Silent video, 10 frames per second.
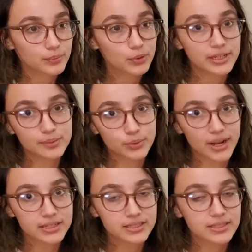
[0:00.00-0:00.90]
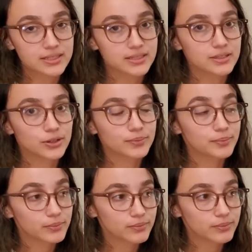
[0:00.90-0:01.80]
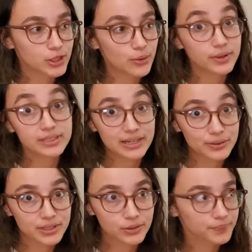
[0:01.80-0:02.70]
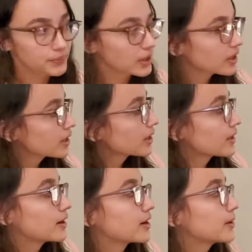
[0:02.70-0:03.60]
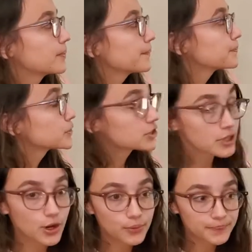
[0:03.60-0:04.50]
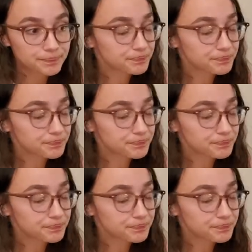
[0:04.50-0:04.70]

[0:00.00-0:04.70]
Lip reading: breeding practices that are going downhill. So